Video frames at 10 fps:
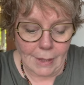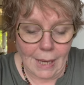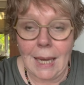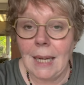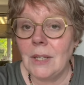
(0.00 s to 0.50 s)

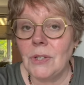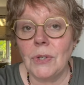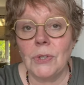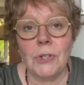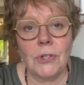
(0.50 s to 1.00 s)
it is
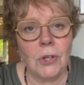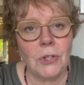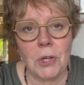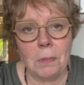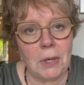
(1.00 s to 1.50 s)

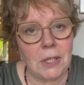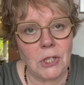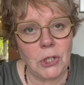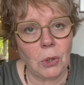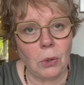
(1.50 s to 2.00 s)
such a pretty
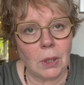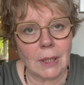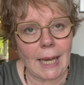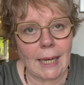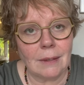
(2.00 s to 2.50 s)
shawl
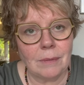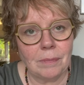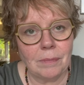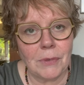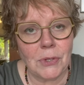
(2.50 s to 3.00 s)
again.
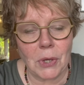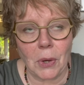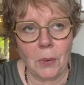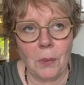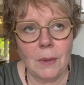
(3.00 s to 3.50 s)

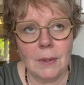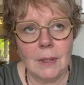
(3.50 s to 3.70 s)
So